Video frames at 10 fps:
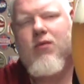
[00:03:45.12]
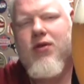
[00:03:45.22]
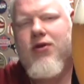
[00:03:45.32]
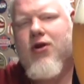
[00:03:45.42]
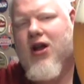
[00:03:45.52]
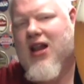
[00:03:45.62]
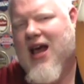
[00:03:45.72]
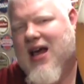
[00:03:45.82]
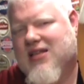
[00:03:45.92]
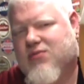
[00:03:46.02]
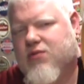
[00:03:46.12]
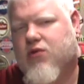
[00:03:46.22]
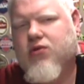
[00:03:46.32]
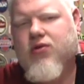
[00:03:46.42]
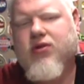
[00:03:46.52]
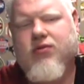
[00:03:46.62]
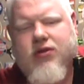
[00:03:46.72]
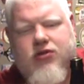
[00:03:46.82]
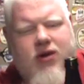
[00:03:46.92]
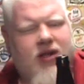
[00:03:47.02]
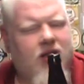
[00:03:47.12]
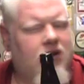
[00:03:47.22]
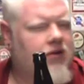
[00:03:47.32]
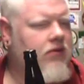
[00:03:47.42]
whether or not it has, we won't know until we drink it,